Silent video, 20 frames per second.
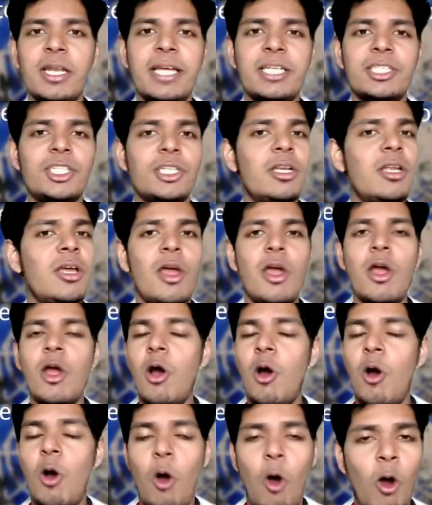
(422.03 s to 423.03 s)
nation.
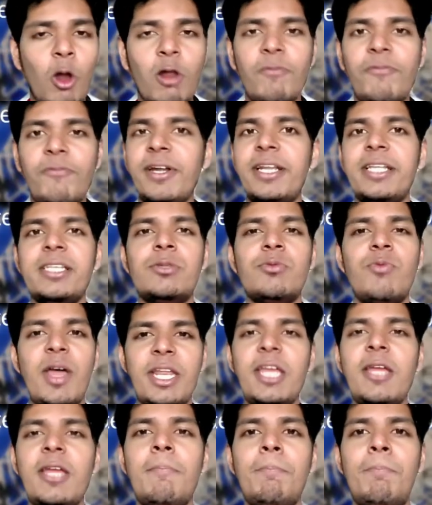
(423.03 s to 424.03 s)
All of it is
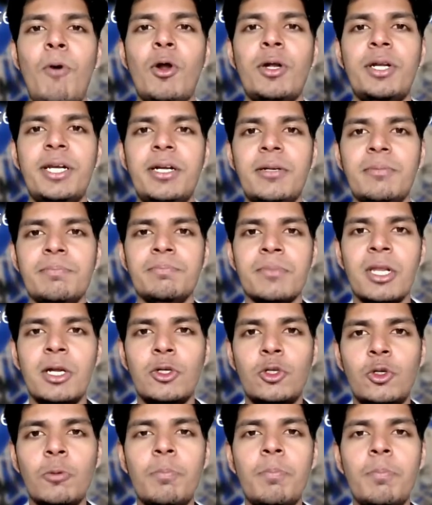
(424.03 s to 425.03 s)
very important
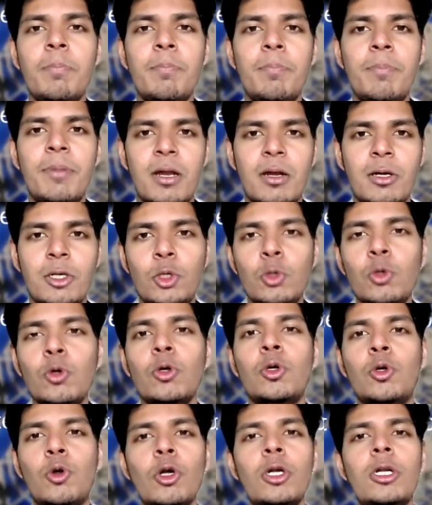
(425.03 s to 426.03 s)
to
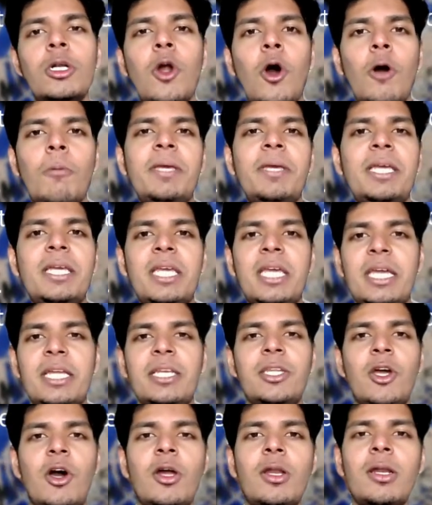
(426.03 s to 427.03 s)
do good lobbying
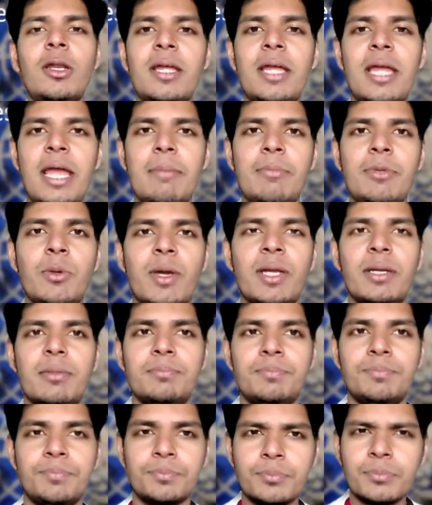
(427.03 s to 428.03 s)
in your MUN.
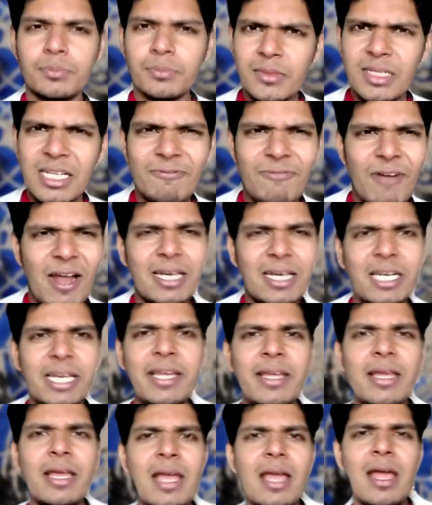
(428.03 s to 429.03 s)

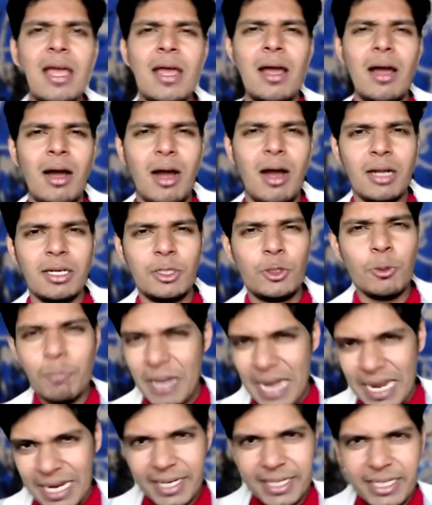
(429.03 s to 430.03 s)
Finally, to
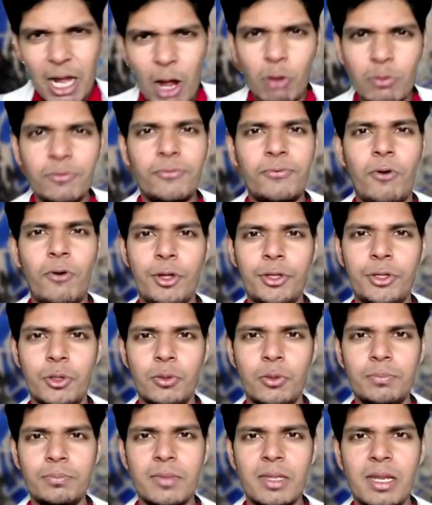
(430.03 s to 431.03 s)
break it down for
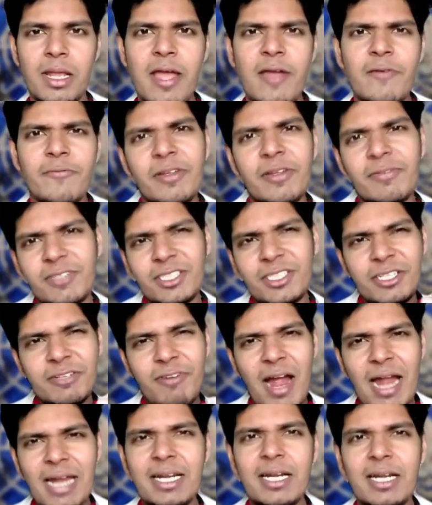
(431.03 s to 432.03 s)
you, we've just
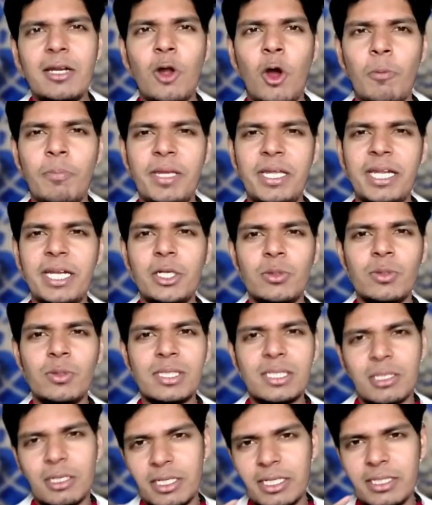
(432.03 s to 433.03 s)
divided lobbying into a
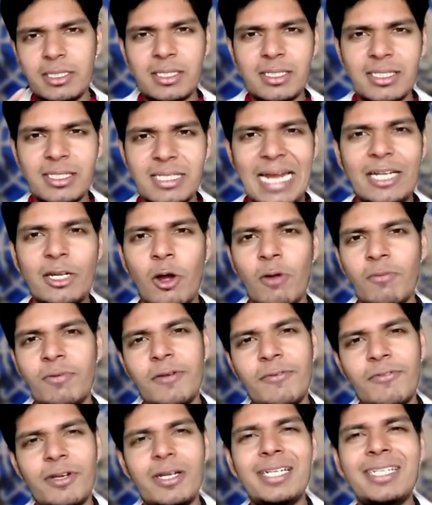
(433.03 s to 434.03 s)
certain set of
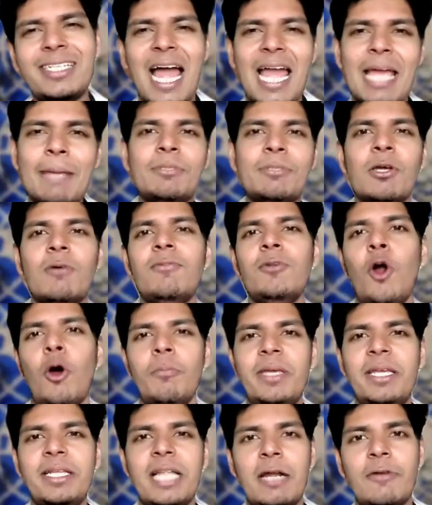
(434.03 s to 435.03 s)
different types of
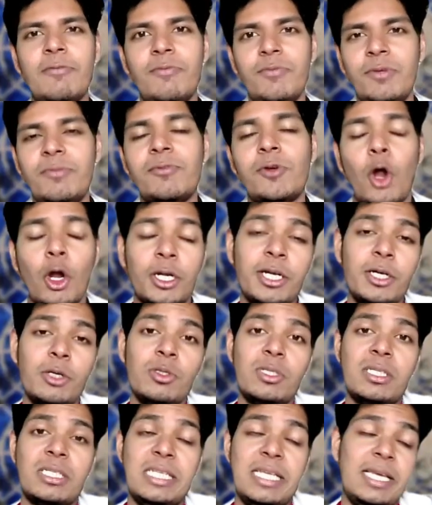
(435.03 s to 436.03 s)
lobbying that we've gotten to
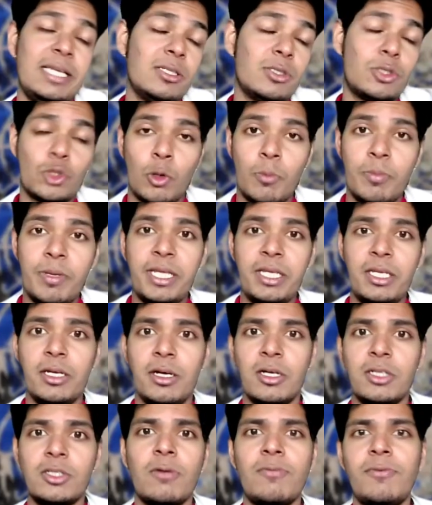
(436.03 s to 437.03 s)
see in so many
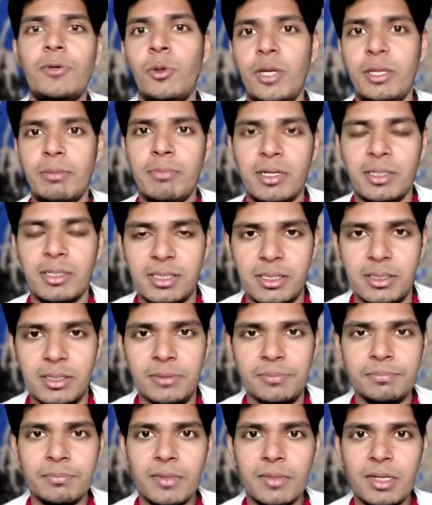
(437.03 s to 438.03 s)
years of doing MUNs,
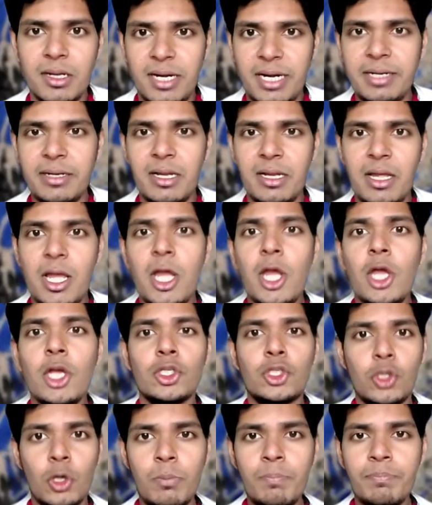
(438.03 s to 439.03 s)
right?
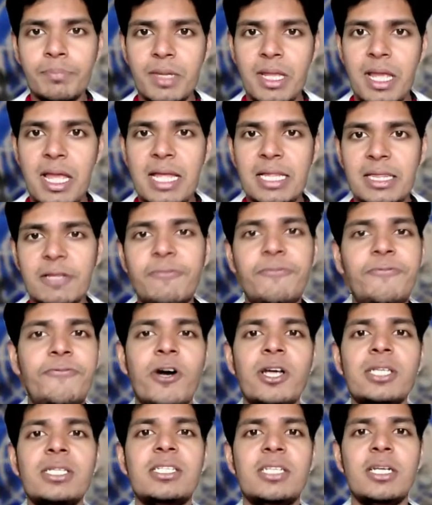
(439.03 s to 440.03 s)
So the
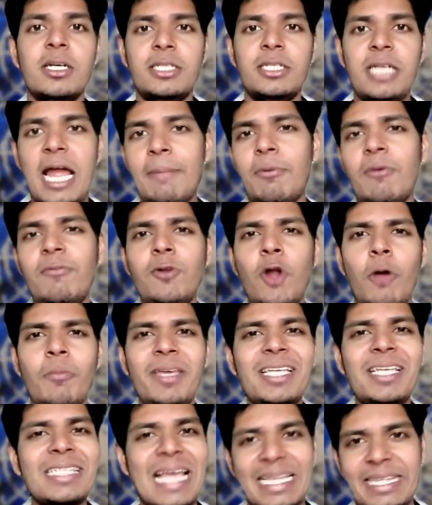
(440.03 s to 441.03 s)
first type of
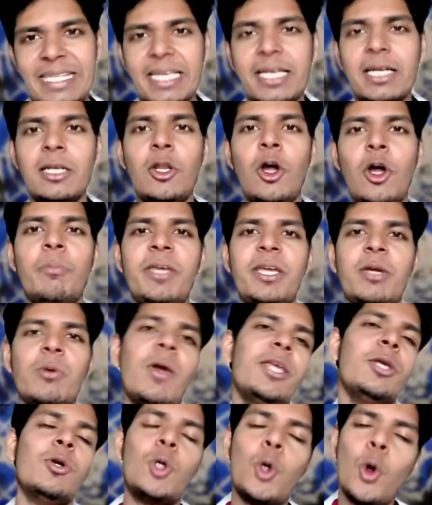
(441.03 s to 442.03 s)
lobbying is ethical lobbying, where
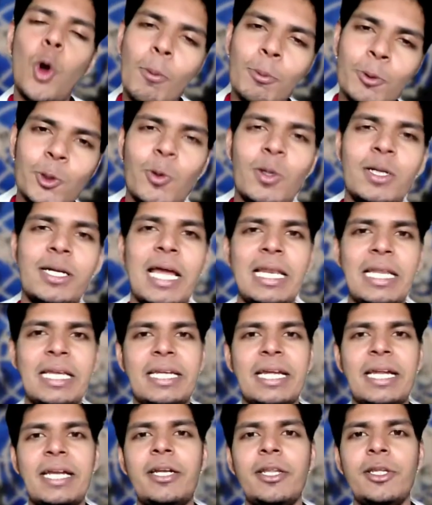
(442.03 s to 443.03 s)
you go up to a
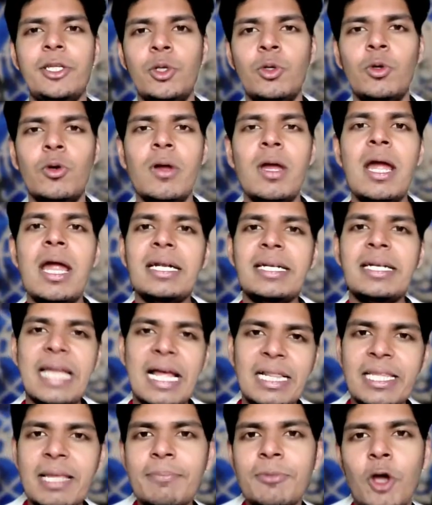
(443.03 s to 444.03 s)
delegate, you
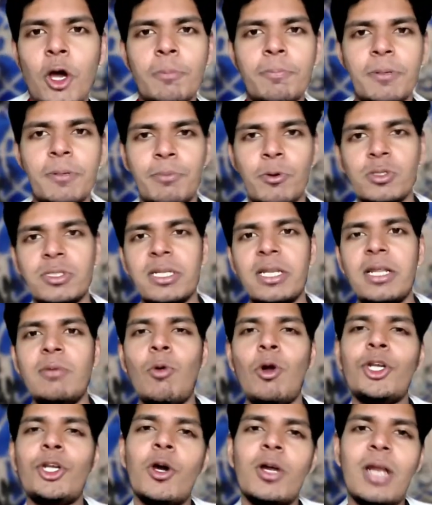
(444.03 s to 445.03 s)
tell them your proposal and
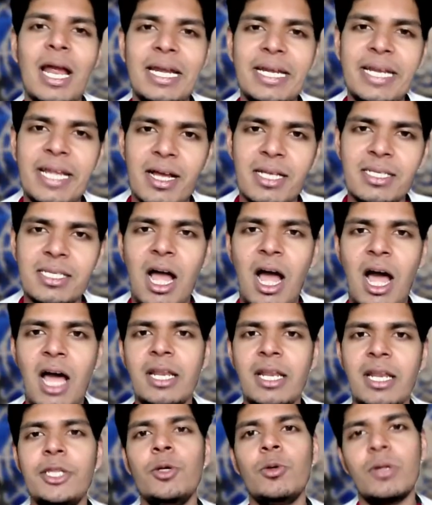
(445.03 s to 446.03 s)
what your ideas are,
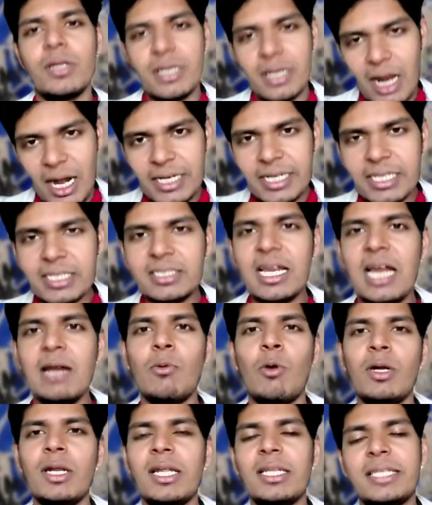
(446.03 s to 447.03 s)
and you understand
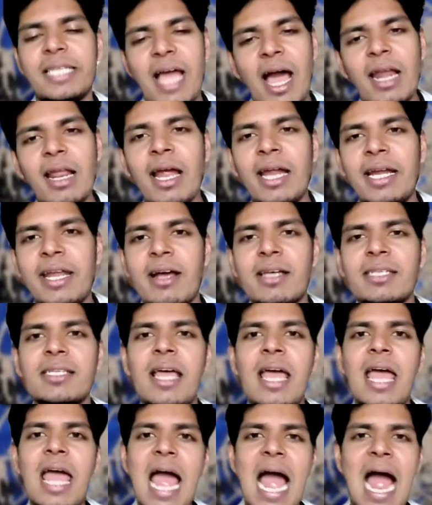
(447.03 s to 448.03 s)
what are their ideas,
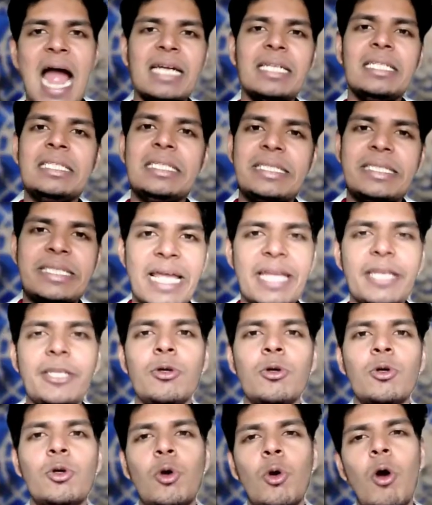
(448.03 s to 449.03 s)
and then
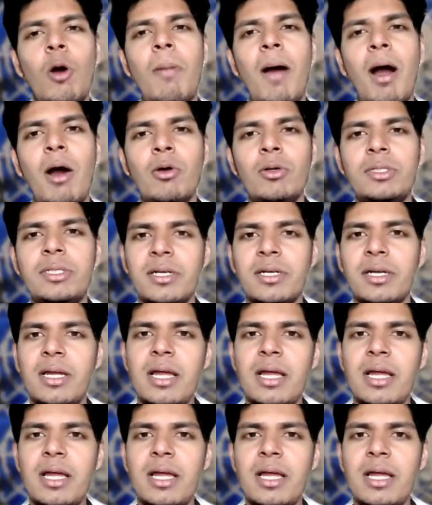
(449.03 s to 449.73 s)
you go about